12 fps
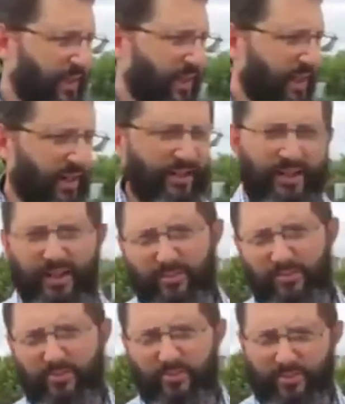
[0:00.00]
Uh, unlike
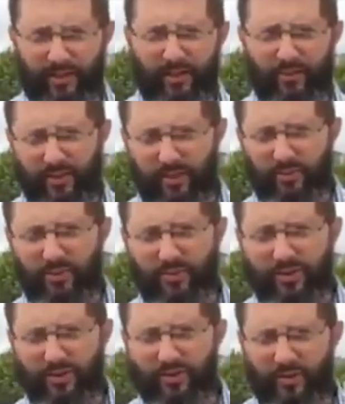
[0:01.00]
dealing with
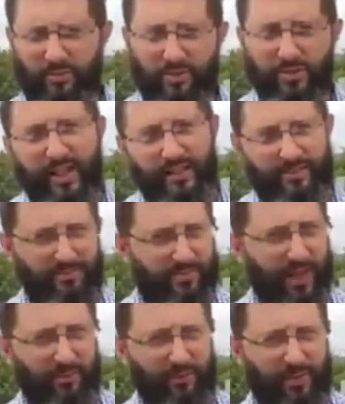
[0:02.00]
liberals that don't protect,
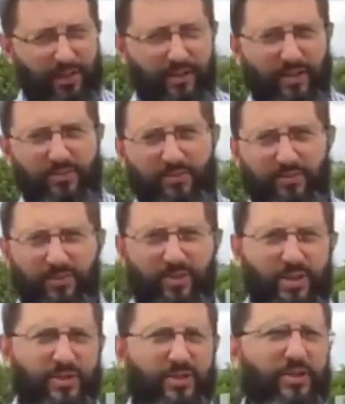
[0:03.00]
uh, leaving
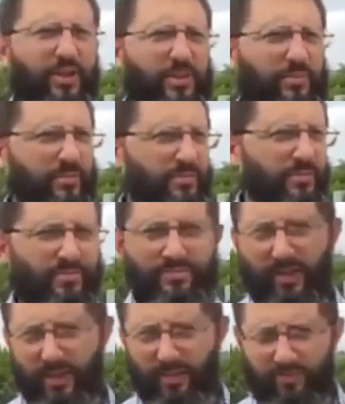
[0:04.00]
Christians like,
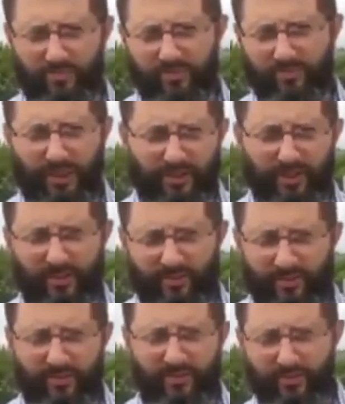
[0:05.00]
you know,
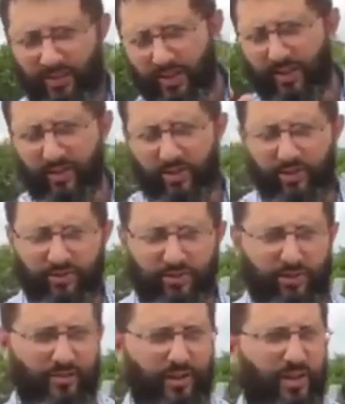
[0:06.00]
myself and you
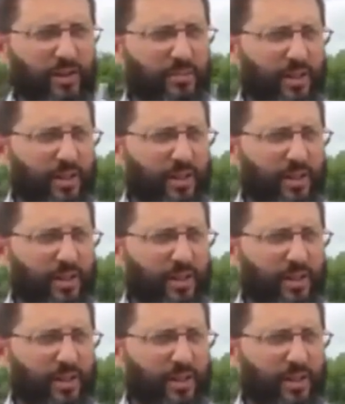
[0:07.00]
if you're a friend